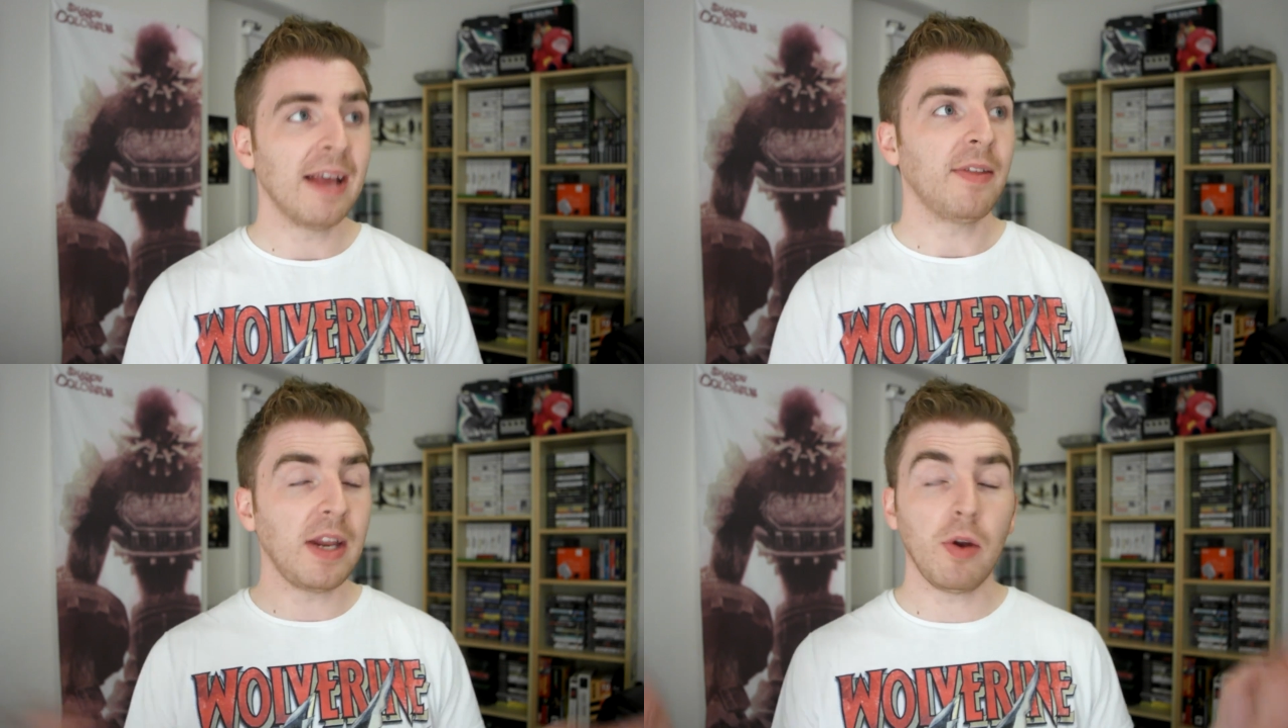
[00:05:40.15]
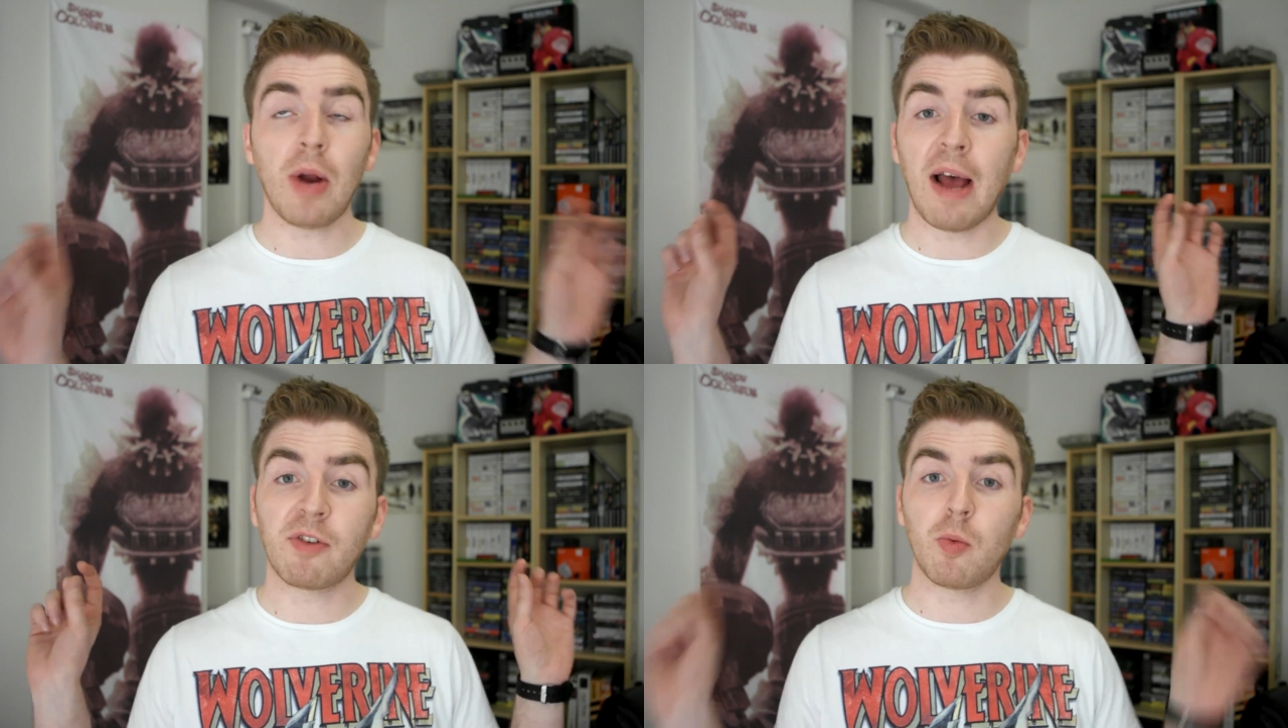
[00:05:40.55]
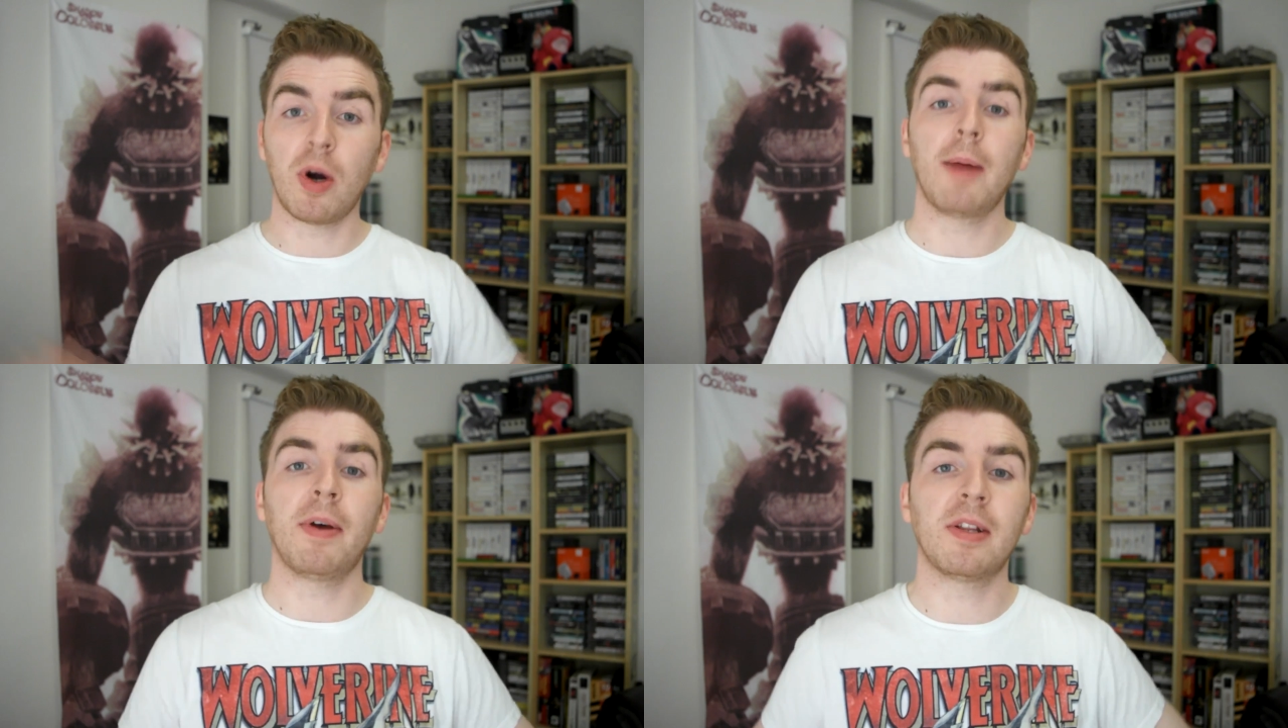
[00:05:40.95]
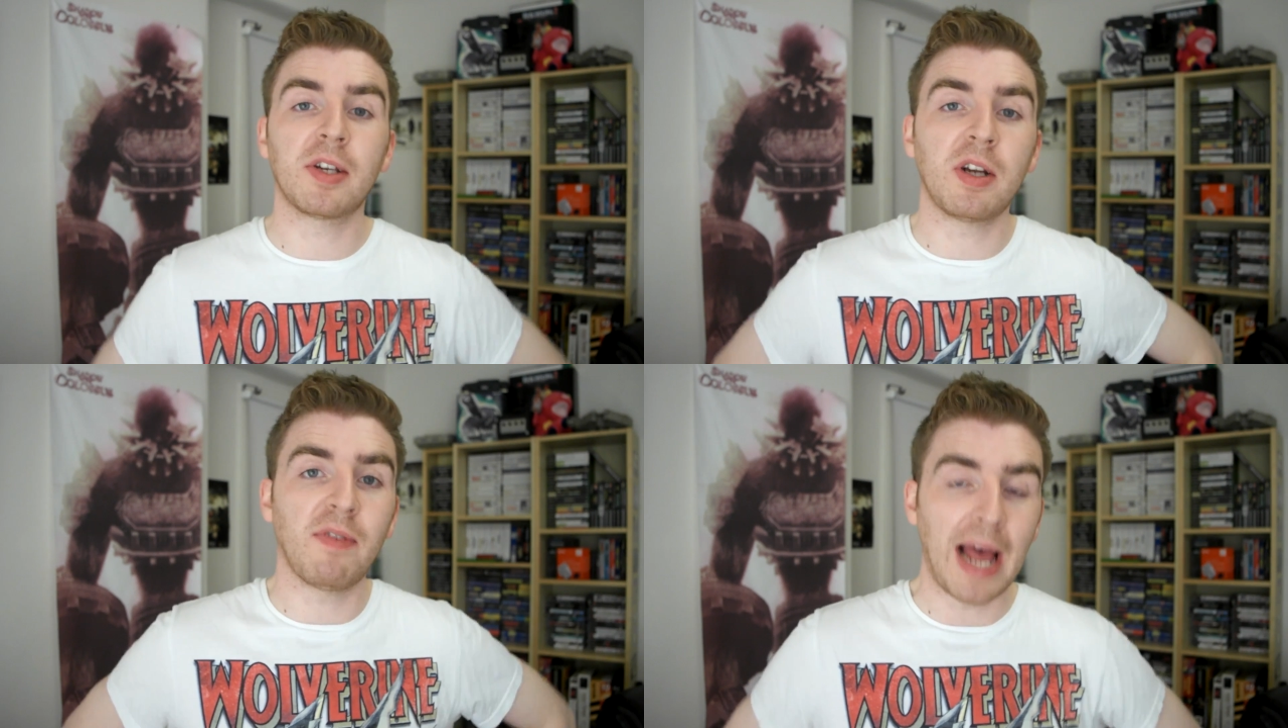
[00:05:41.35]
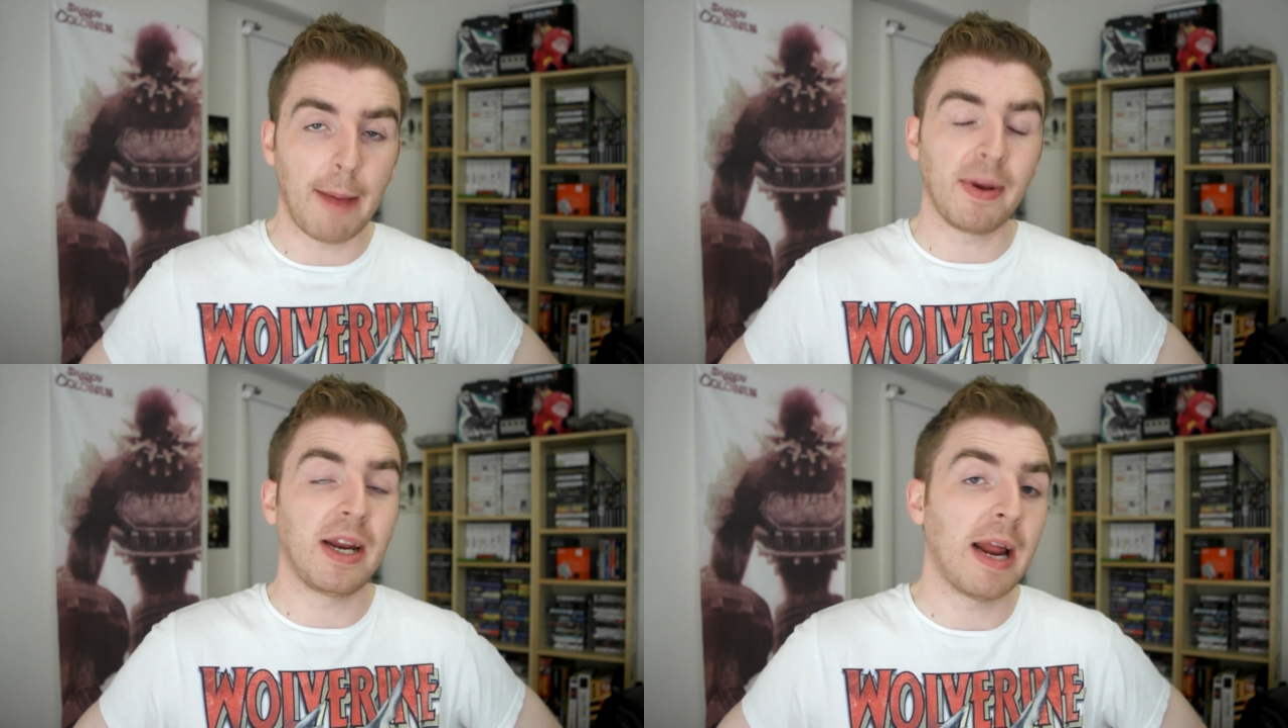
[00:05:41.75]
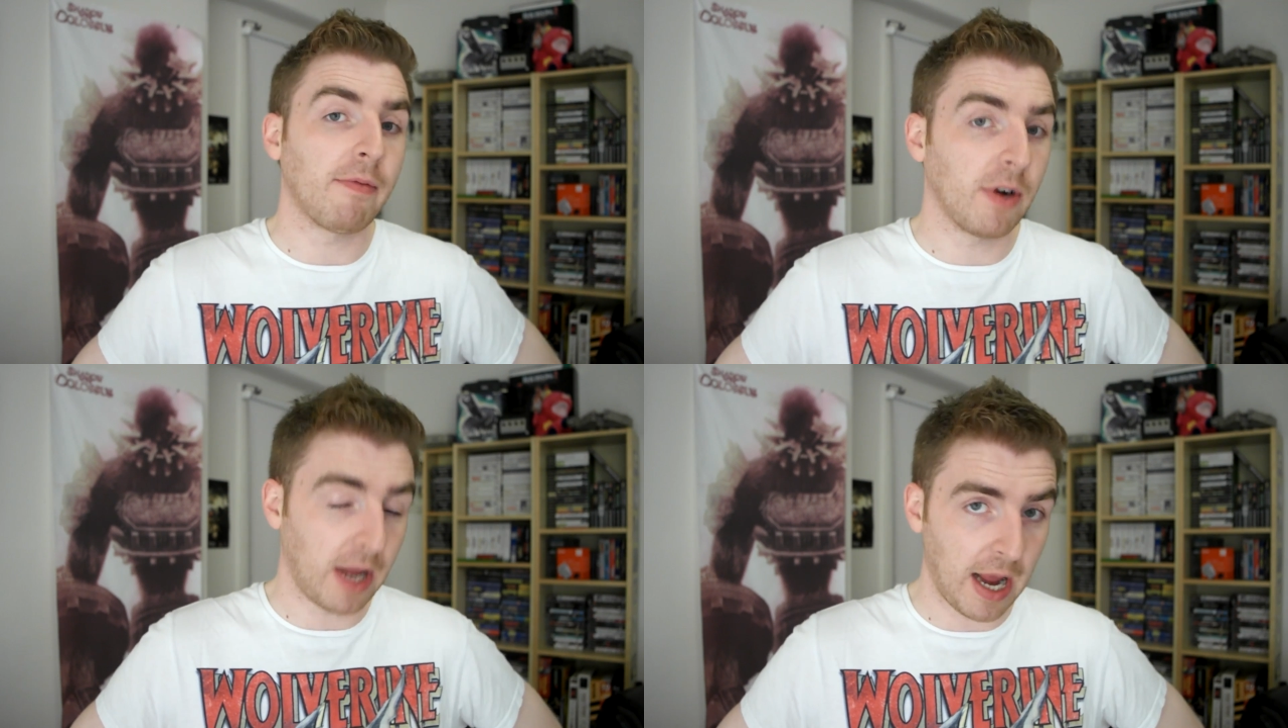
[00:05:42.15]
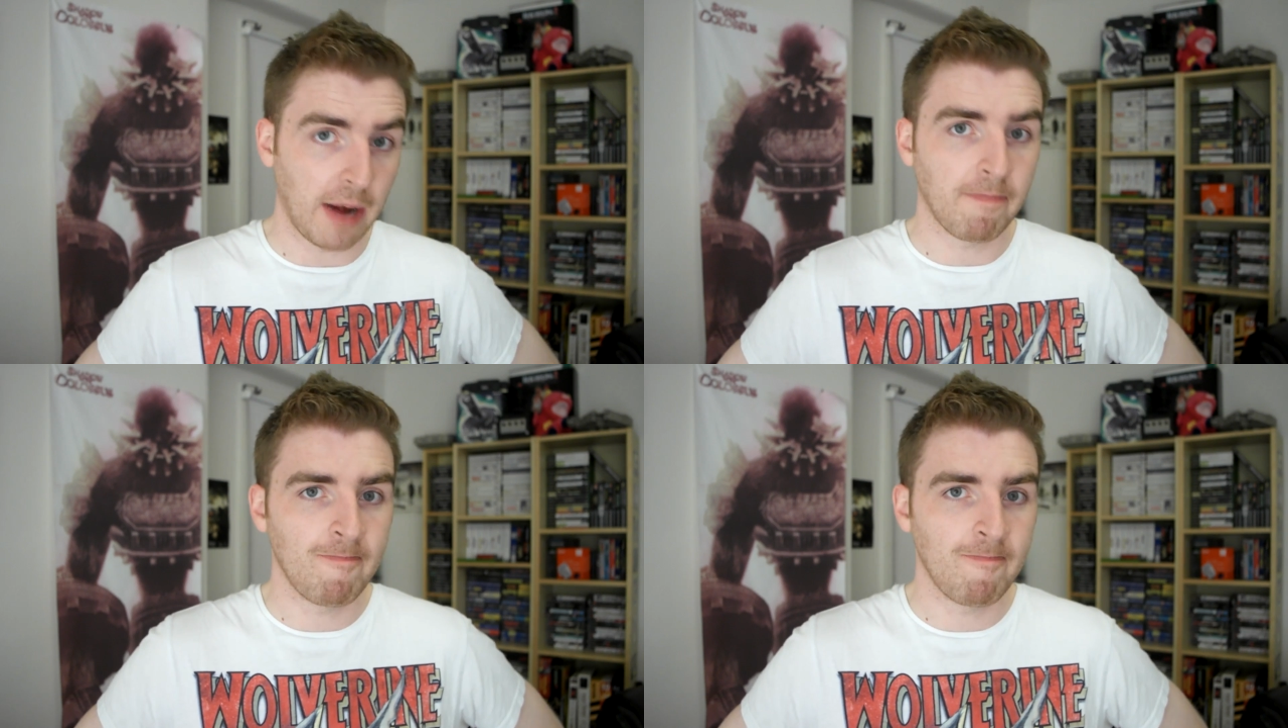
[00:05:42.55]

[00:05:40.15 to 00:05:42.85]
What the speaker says: Then you don't have to worry about this stuff happening ever again.